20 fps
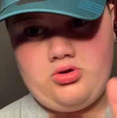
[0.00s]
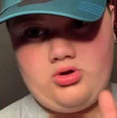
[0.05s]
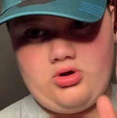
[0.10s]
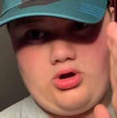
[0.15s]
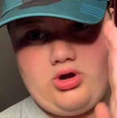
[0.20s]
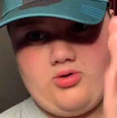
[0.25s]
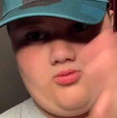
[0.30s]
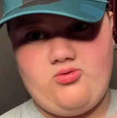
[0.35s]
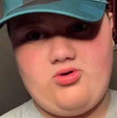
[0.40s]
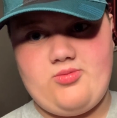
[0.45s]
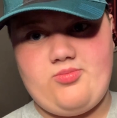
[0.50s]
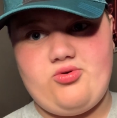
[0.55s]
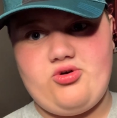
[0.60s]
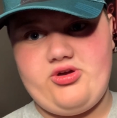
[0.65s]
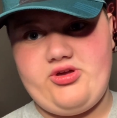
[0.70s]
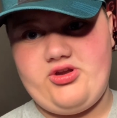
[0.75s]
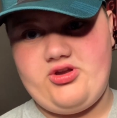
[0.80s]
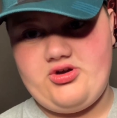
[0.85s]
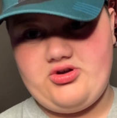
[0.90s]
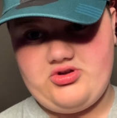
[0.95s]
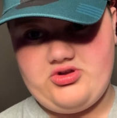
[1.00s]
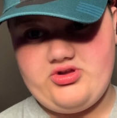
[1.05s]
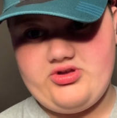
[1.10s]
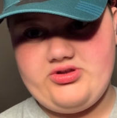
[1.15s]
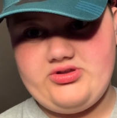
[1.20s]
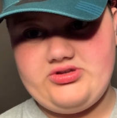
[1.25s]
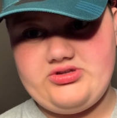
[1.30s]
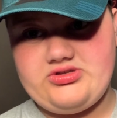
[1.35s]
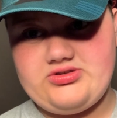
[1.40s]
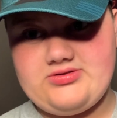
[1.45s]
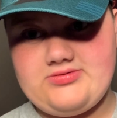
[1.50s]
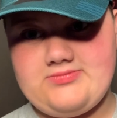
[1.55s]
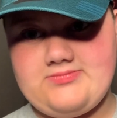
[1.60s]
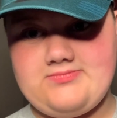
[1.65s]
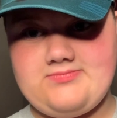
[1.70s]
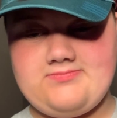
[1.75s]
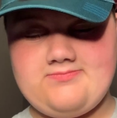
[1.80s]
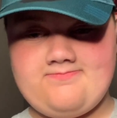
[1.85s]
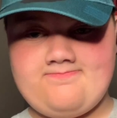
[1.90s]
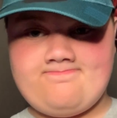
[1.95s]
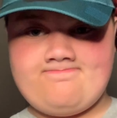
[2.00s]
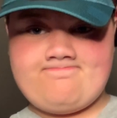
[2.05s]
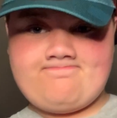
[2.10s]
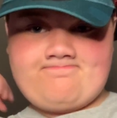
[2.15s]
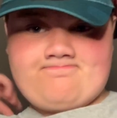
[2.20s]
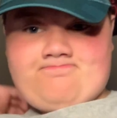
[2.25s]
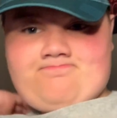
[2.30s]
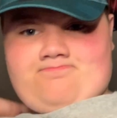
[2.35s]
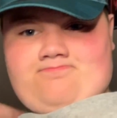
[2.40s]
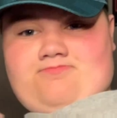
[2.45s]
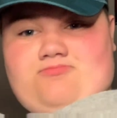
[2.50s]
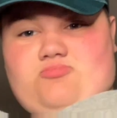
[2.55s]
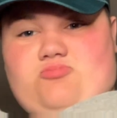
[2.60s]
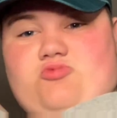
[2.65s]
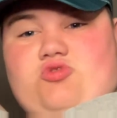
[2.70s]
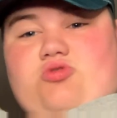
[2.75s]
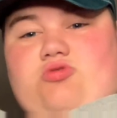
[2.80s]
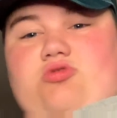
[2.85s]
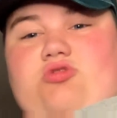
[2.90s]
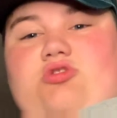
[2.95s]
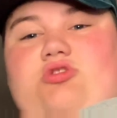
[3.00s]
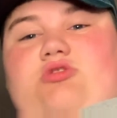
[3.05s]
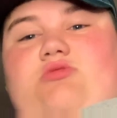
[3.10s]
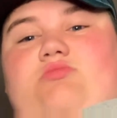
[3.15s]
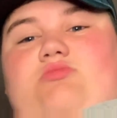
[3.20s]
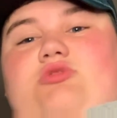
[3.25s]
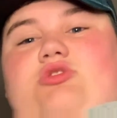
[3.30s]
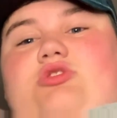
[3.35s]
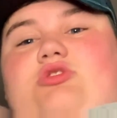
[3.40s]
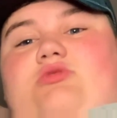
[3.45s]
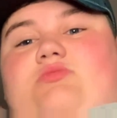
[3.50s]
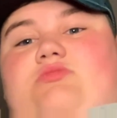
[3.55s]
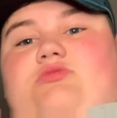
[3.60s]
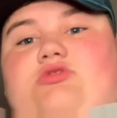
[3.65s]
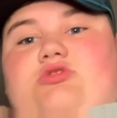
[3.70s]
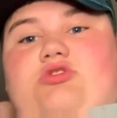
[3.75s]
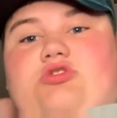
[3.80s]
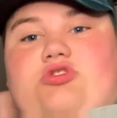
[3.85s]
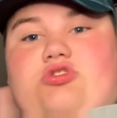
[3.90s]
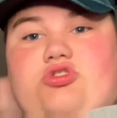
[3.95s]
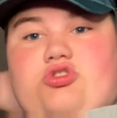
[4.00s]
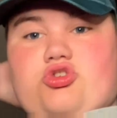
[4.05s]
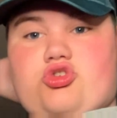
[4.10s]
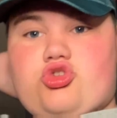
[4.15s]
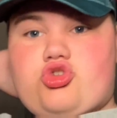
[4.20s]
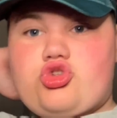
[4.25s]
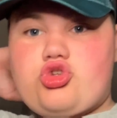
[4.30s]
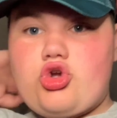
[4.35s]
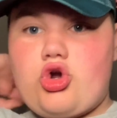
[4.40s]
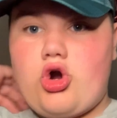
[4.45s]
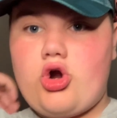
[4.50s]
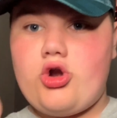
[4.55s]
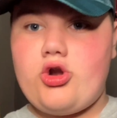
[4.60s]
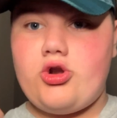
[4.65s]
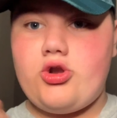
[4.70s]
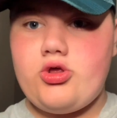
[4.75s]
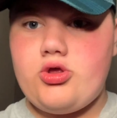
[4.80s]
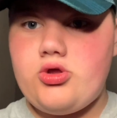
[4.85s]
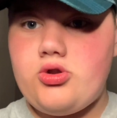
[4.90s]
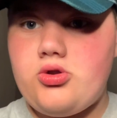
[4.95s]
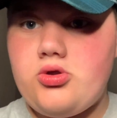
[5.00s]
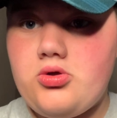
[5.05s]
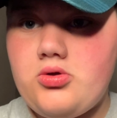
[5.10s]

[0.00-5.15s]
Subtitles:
of what Play Duck is. Don't get me even started,